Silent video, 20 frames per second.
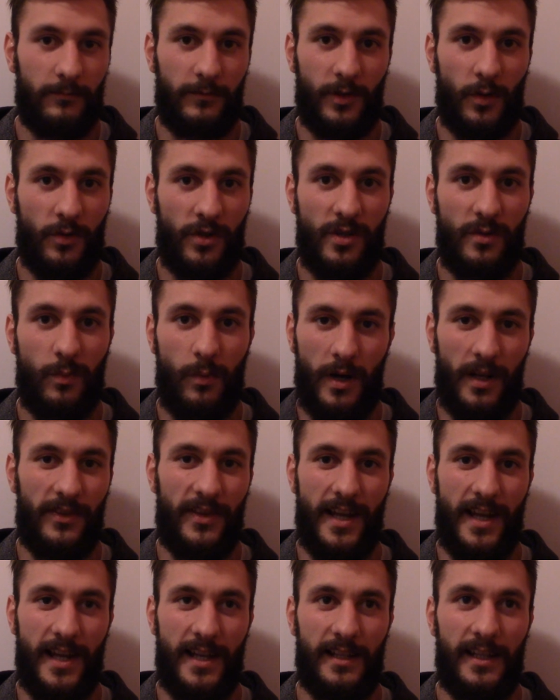Don't you want
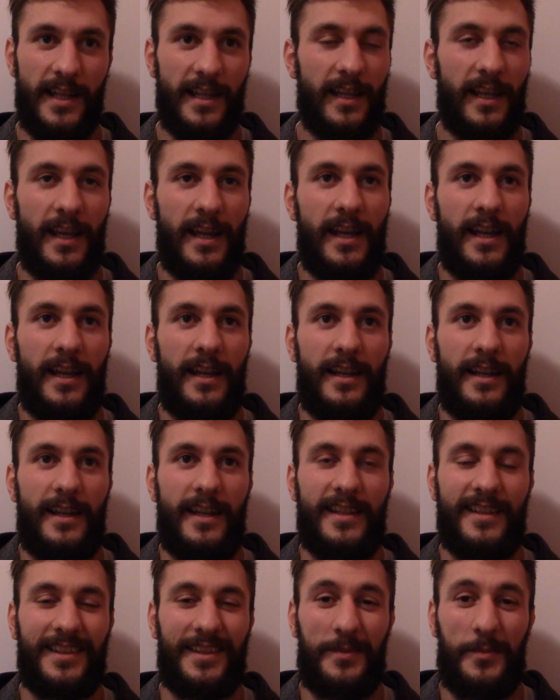that? Like,
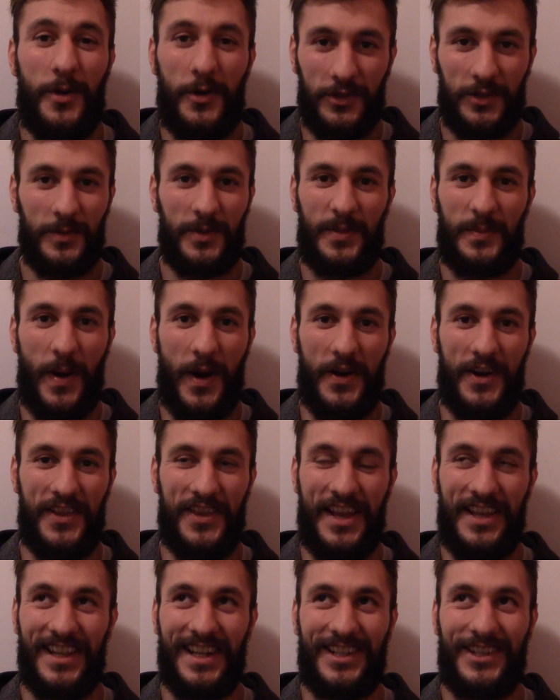isn't that the most inspiring
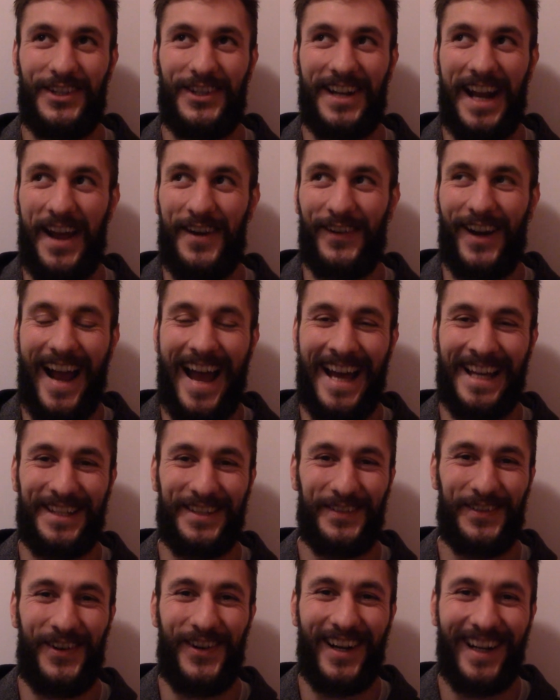thing that you could ever
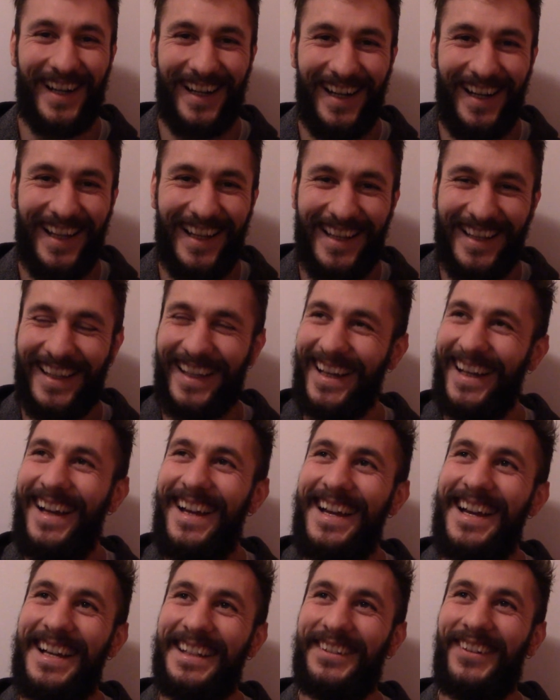ask for? Like,
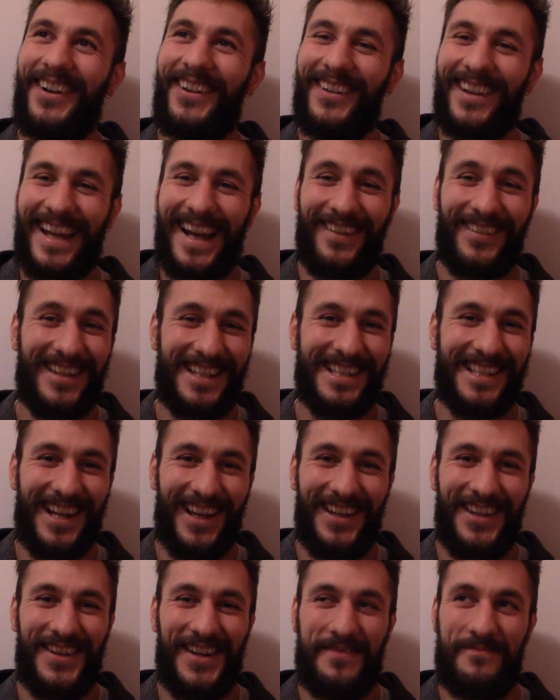do I really have to
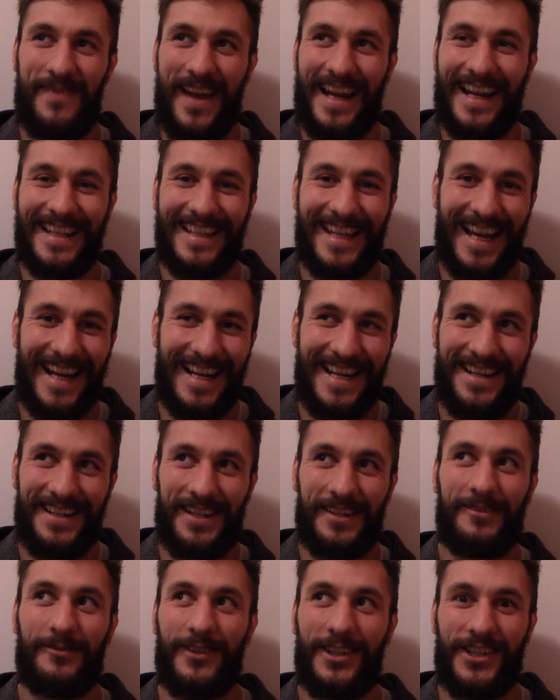sell you on meditating
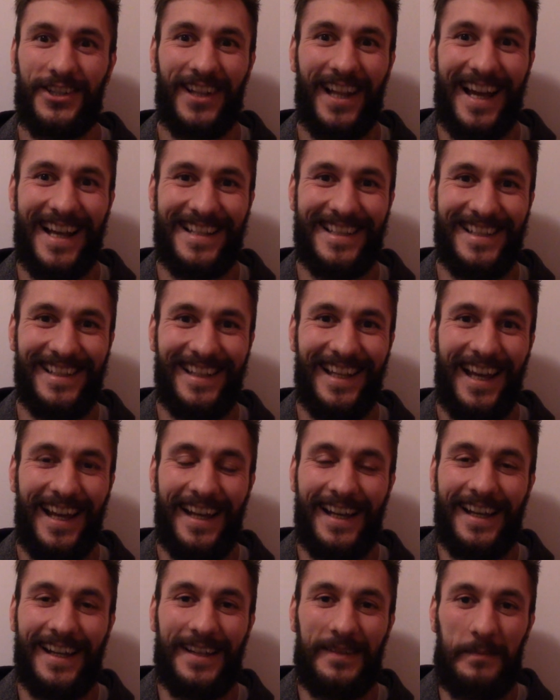and visualizing?
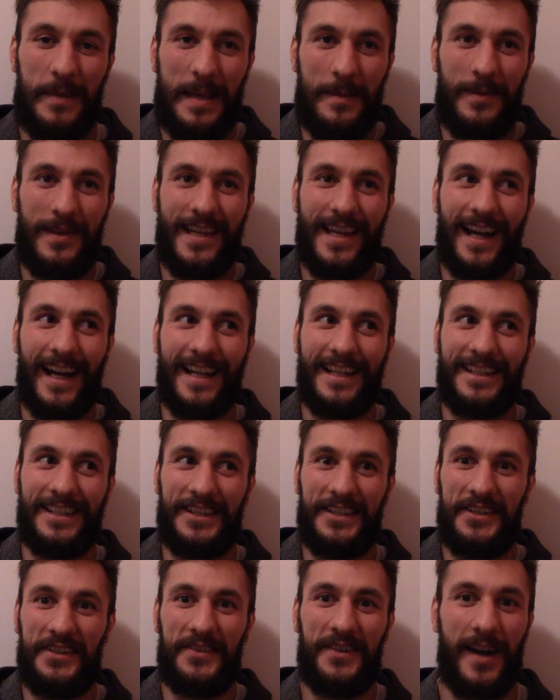Maybe I
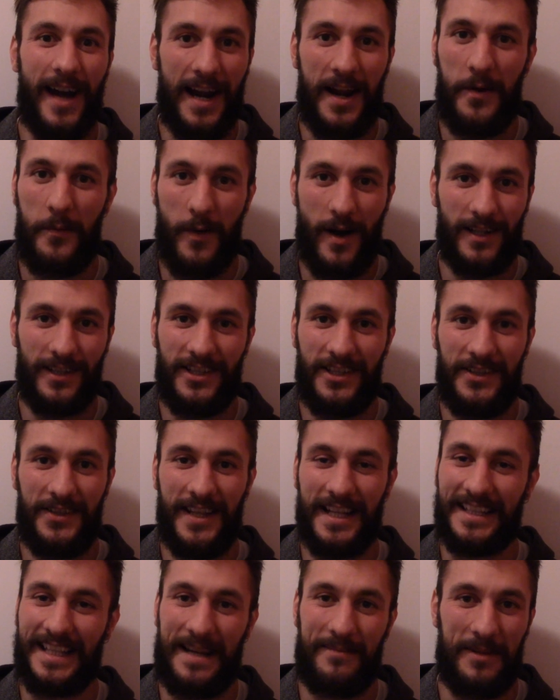do. I don't want to.
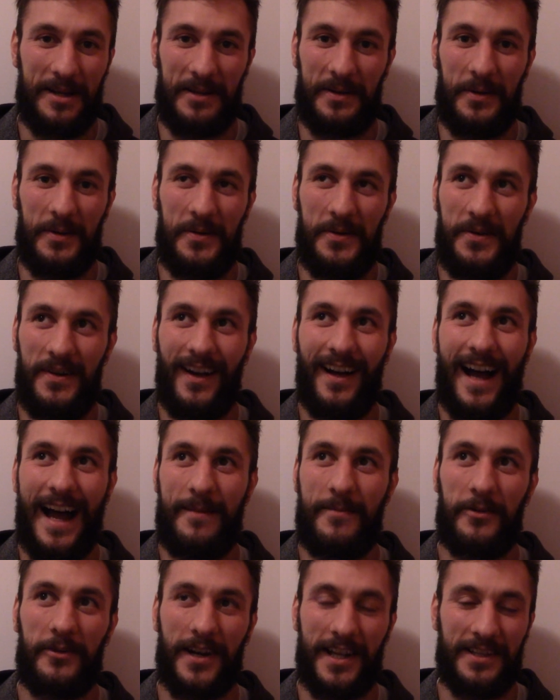That's not my goal.
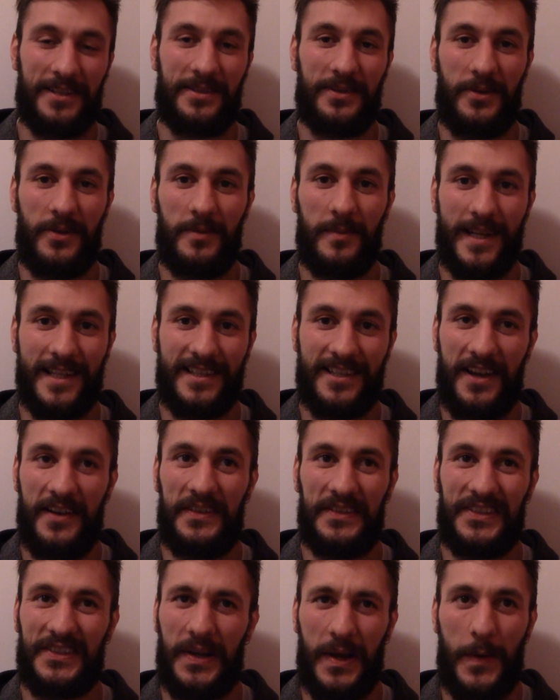I'm already sold
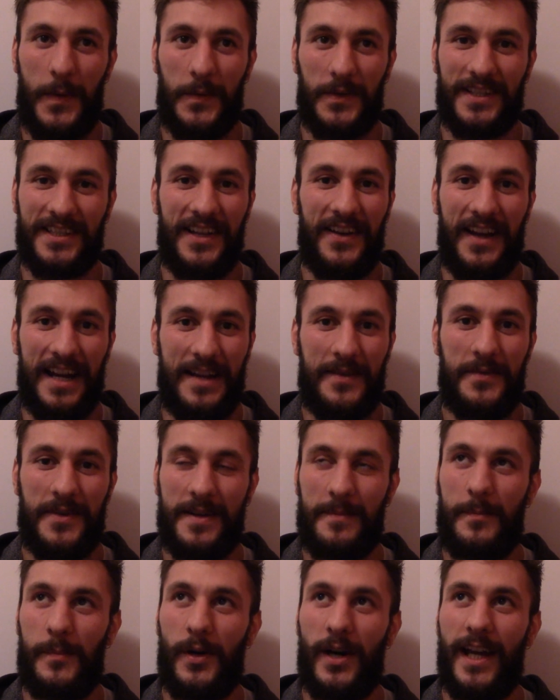myself, so I won't sell
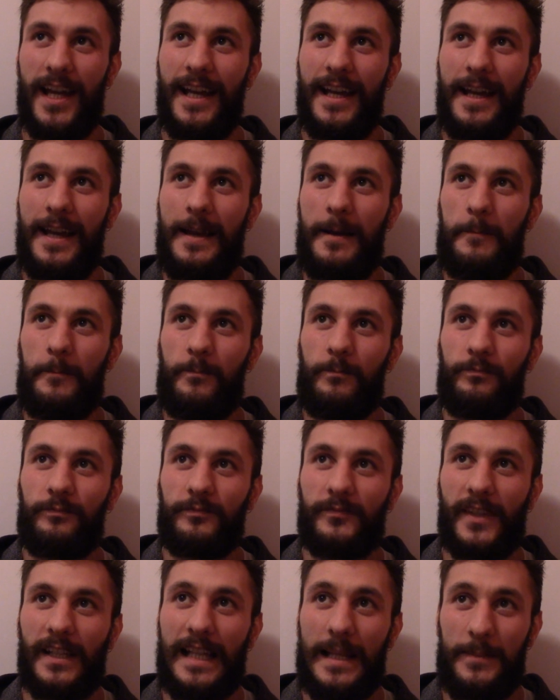anyone. But
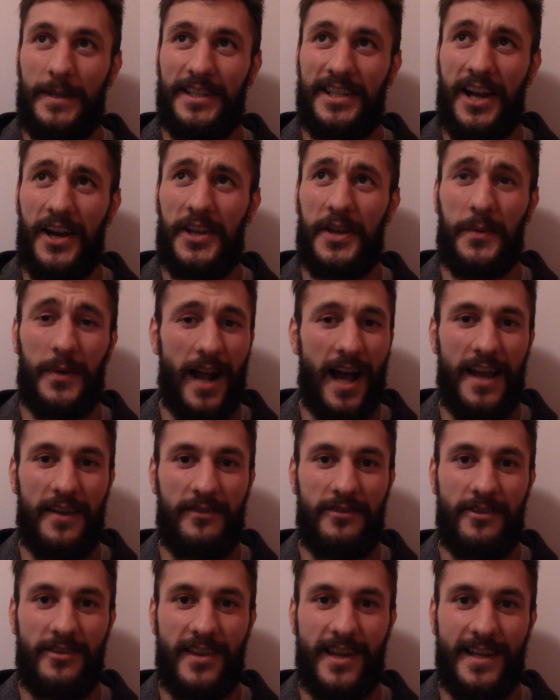let me tell you what I
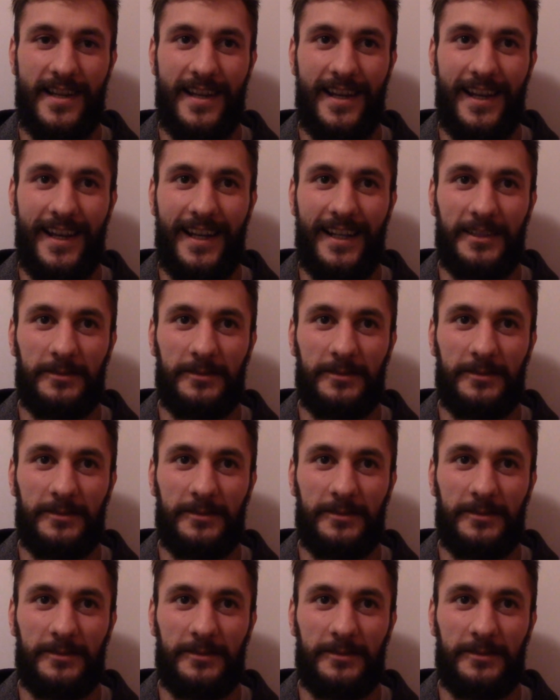feel then.